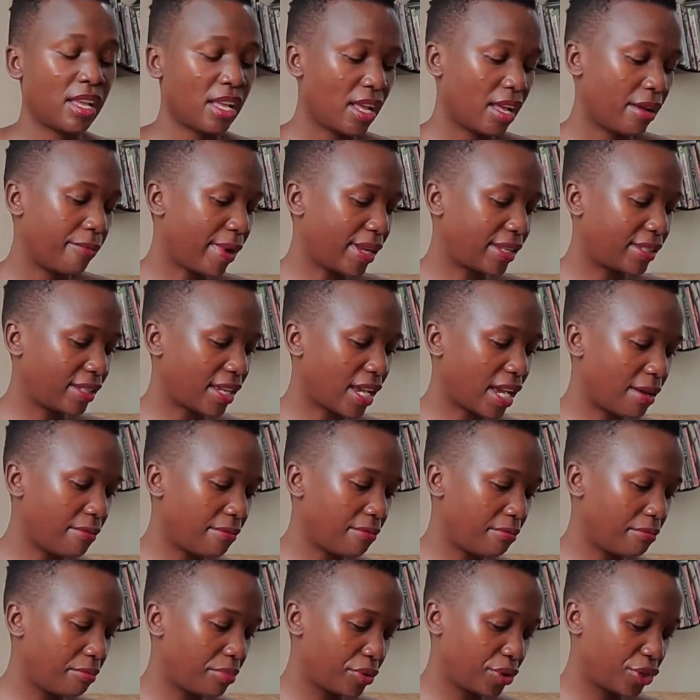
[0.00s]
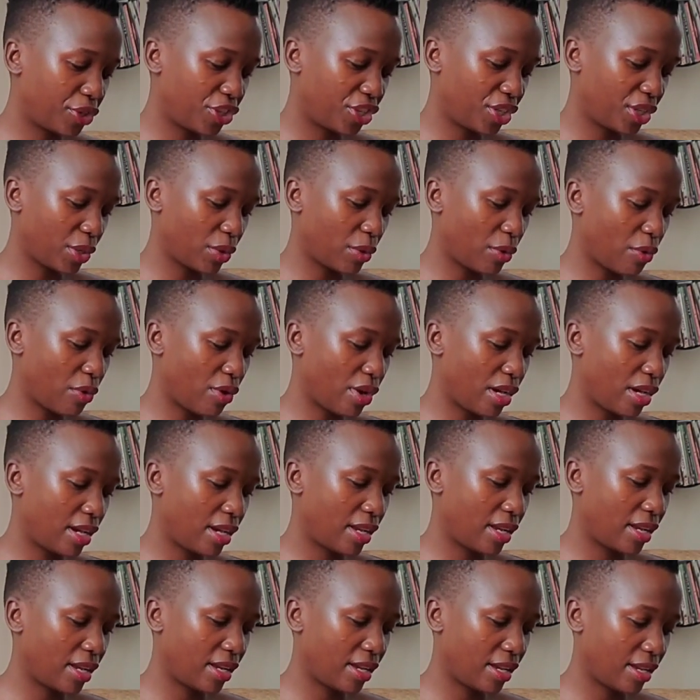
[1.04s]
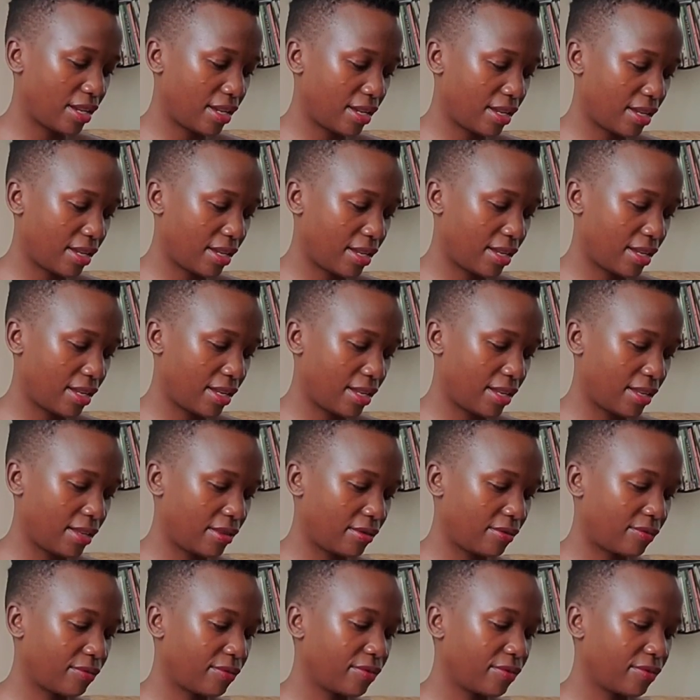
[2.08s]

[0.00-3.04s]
But I'm pushing on.